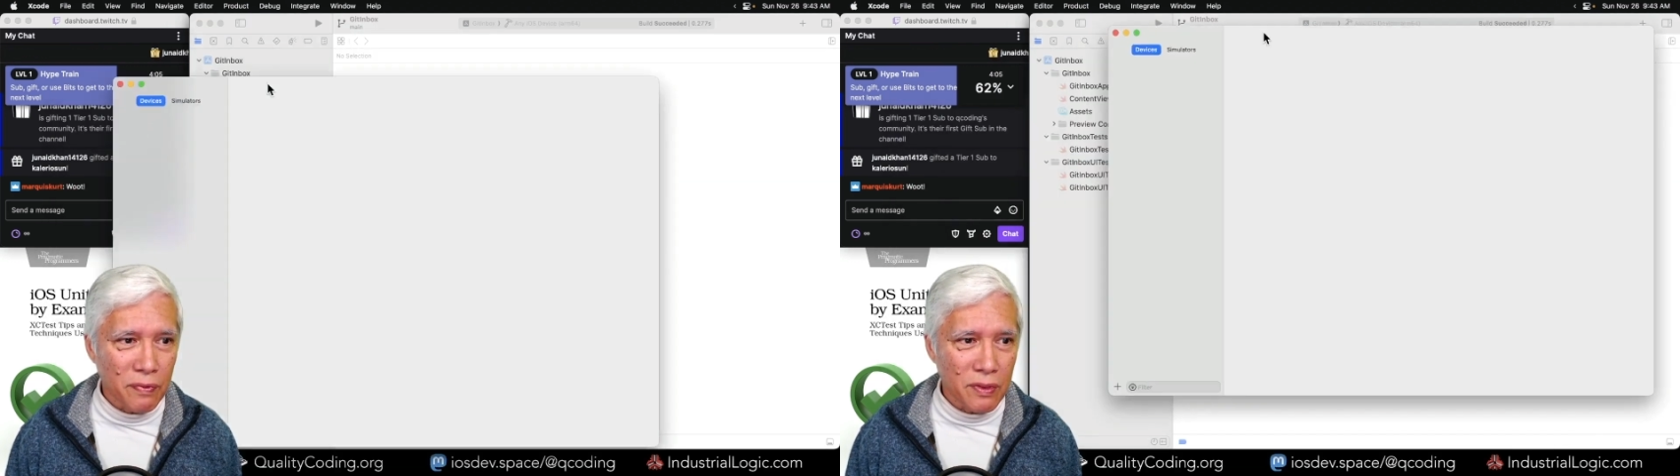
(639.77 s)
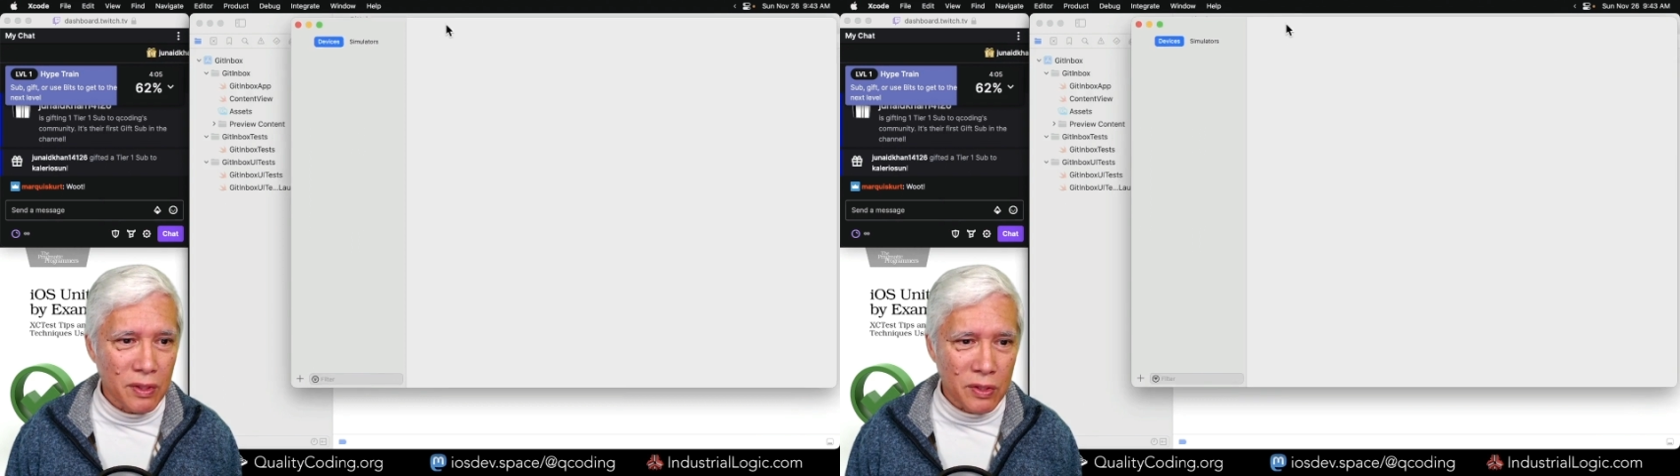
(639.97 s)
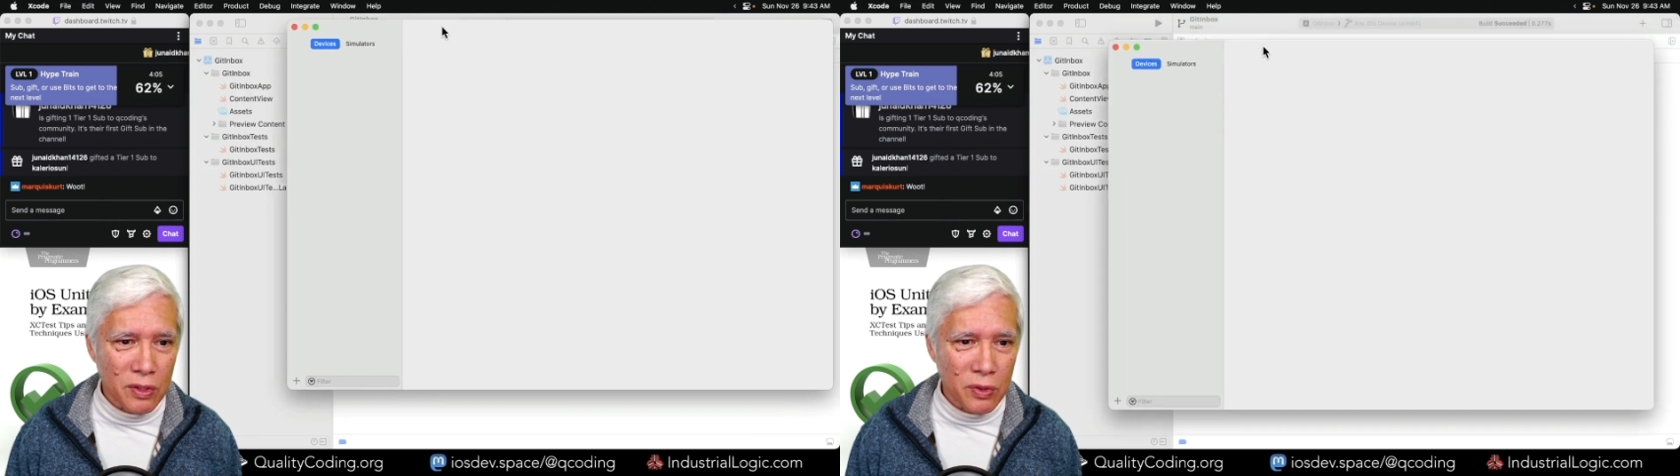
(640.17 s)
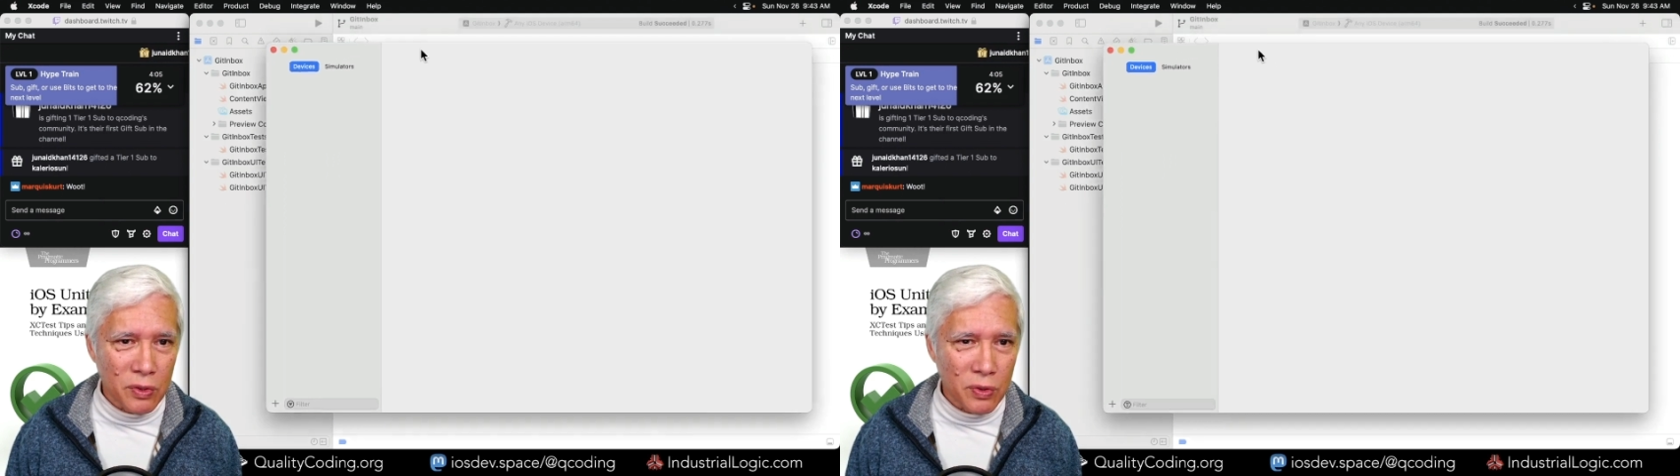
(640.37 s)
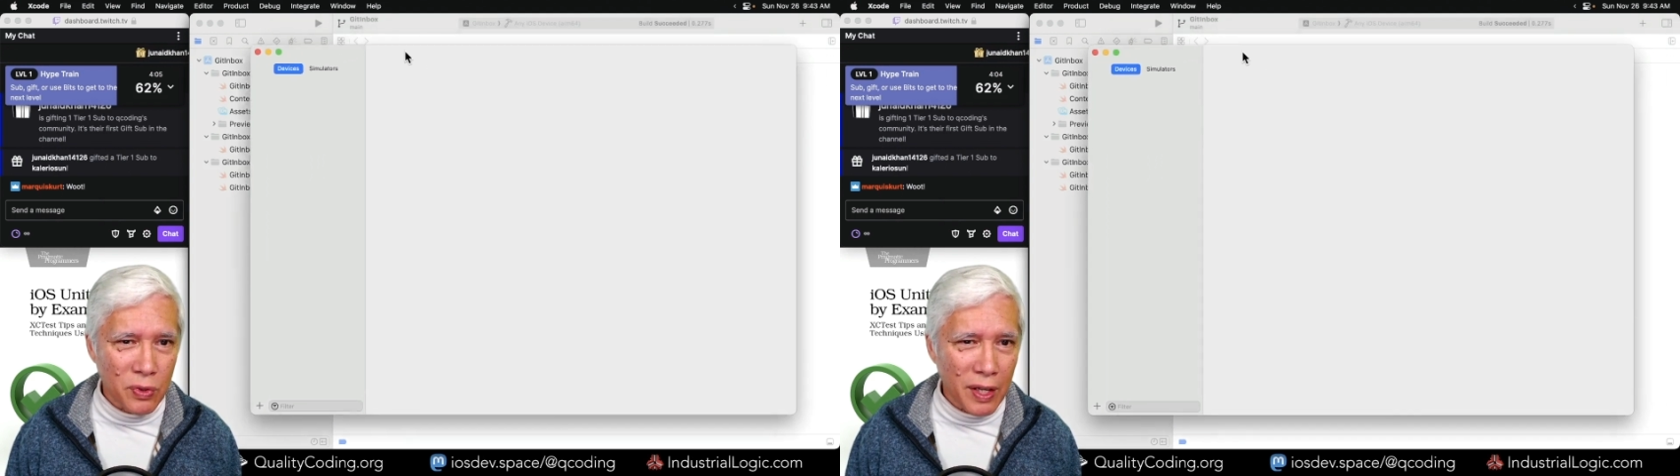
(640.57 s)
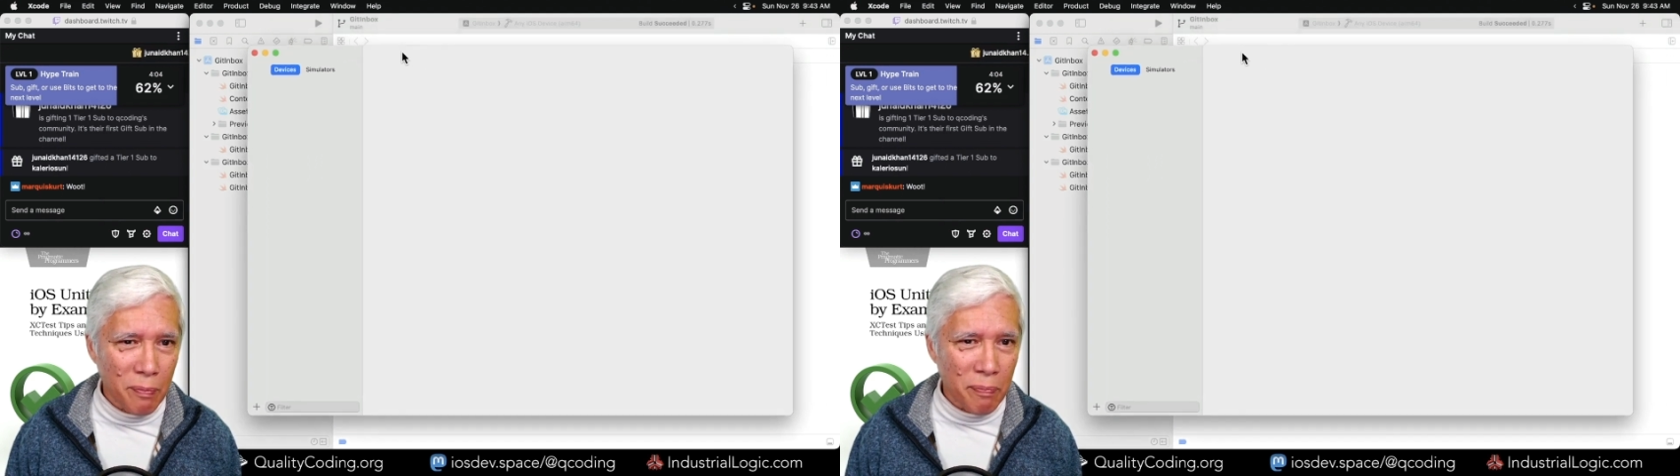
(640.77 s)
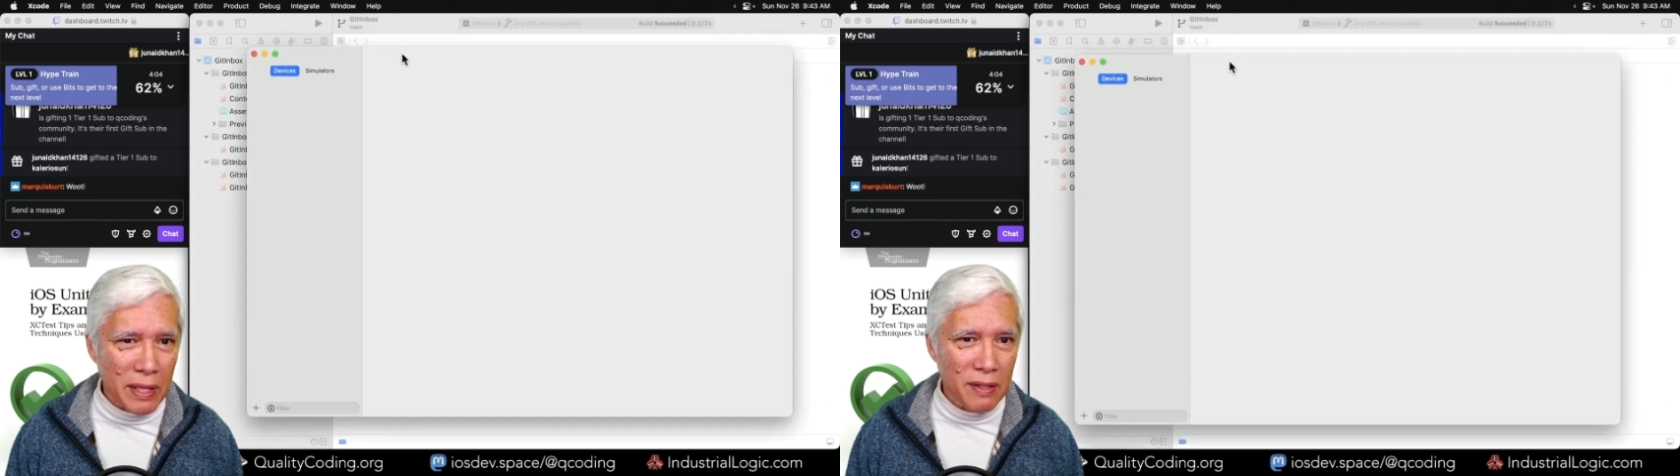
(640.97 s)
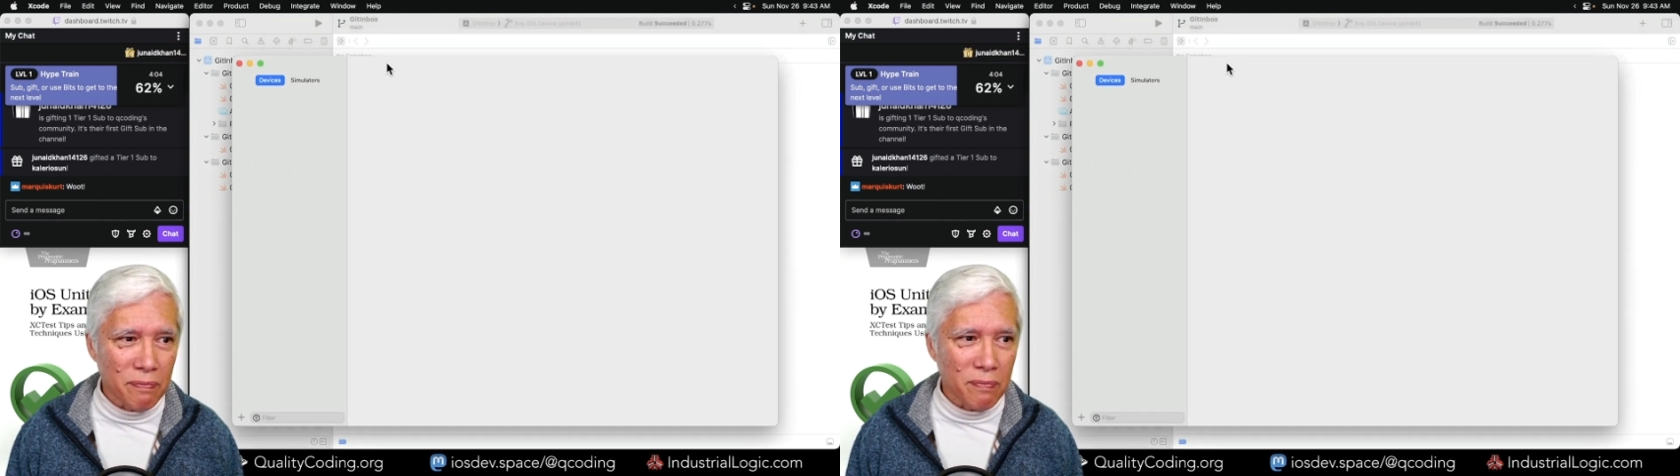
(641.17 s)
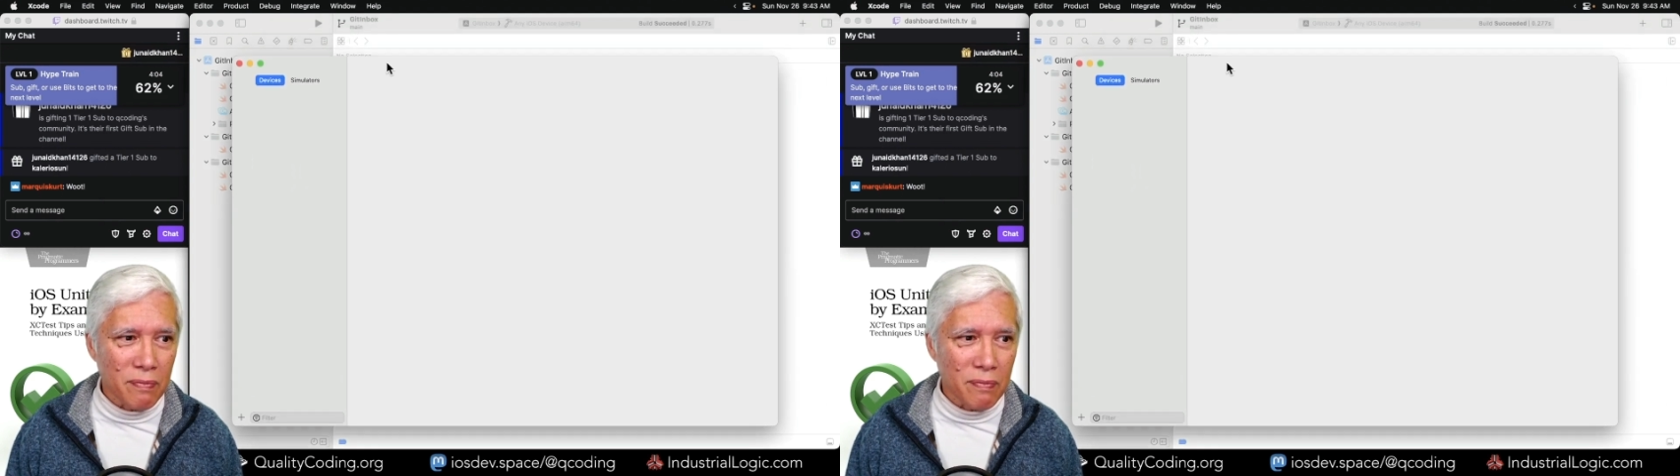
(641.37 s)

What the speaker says: to try to be,